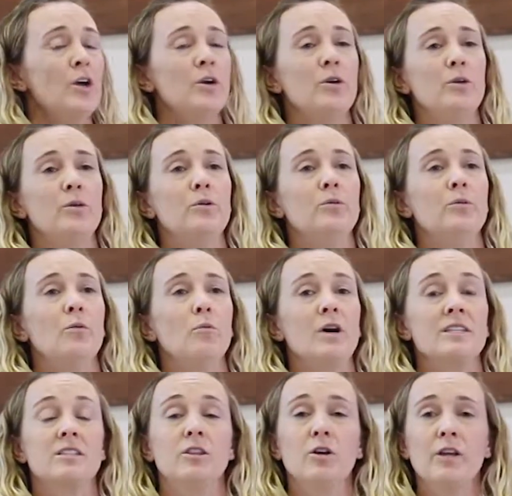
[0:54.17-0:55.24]
who
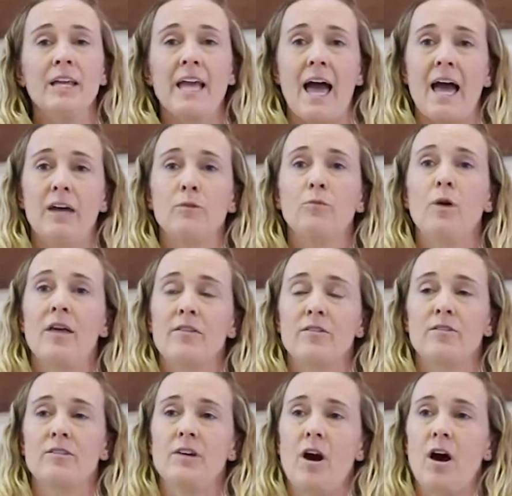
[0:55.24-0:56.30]
was looking at
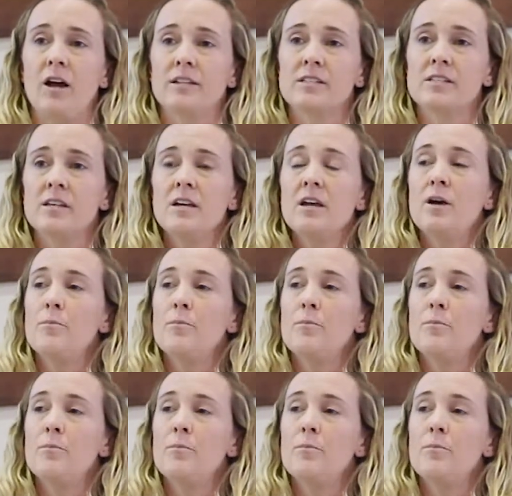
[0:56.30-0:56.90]
whether or not